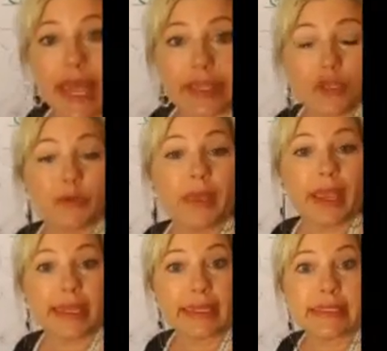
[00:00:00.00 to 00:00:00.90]
again, you're
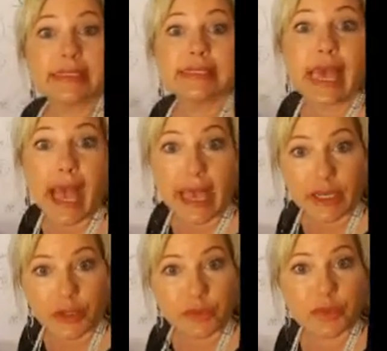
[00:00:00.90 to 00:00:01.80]
paid at
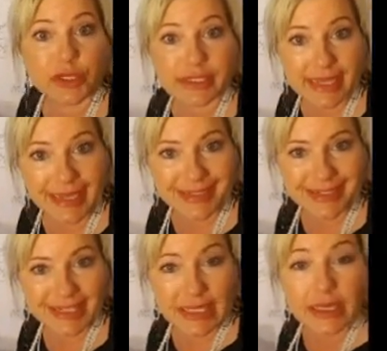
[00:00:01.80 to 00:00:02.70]

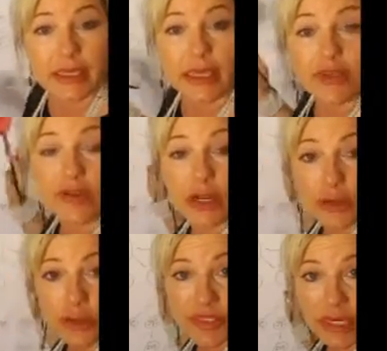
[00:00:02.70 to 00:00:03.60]
10%, even
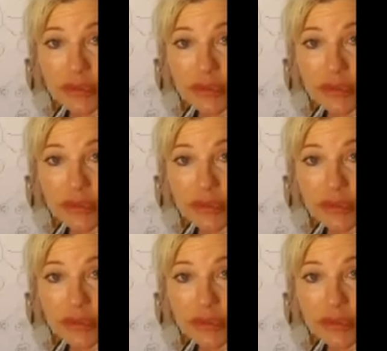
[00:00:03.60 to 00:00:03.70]
on group